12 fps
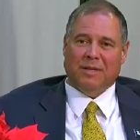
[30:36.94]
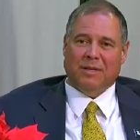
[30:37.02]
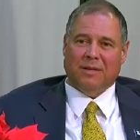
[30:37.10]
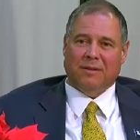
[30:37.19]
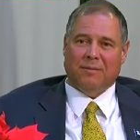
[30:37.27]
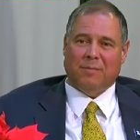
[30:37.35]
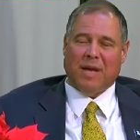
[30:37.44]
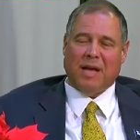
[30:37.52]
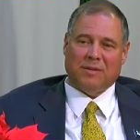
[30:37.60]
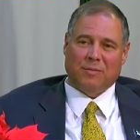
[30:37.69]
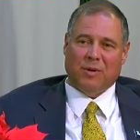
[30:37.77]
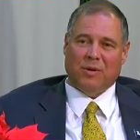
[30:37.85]
But you know, the
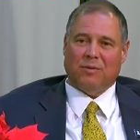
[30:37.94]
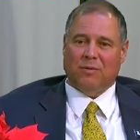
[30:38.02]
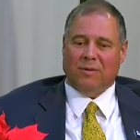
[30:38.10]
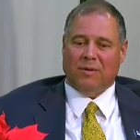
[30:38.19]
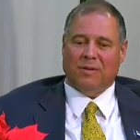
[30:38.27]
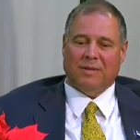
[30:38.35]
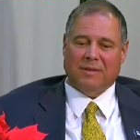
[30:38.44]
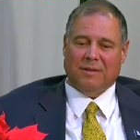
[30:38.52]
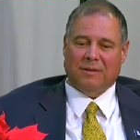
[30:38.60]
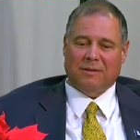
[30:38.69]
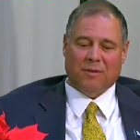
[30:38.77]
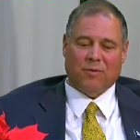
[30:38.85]
basketball courts and
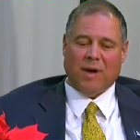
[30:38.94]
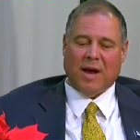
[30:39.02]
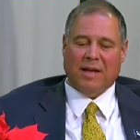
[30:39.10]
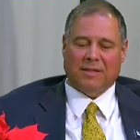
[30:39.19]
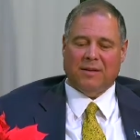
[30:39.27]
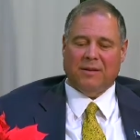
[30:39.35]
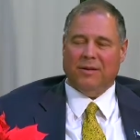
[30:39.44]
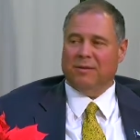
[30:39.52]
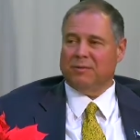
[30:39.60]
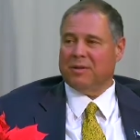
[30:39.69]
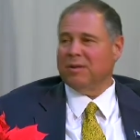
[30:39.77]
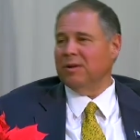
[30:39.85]
the, the grass area, and
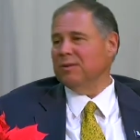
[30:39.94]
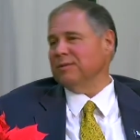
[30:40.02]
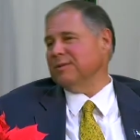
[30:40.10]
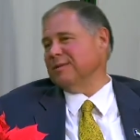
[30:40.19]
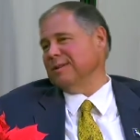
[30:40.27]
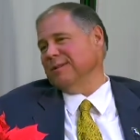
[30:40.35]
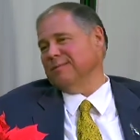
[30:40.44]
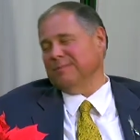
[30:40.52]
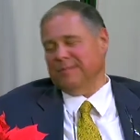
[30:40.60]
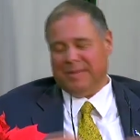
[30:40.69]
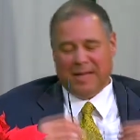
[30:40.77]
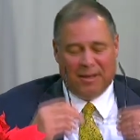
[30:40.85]
it was close. So. Mm
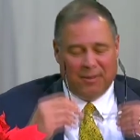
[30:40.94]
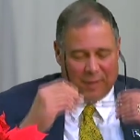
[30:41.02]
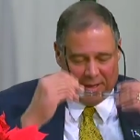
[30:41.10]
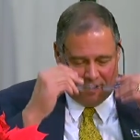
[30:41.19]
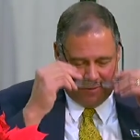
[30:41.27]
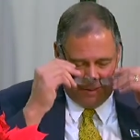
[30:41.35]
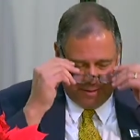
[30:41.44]
-hmm. Anyway, a lot of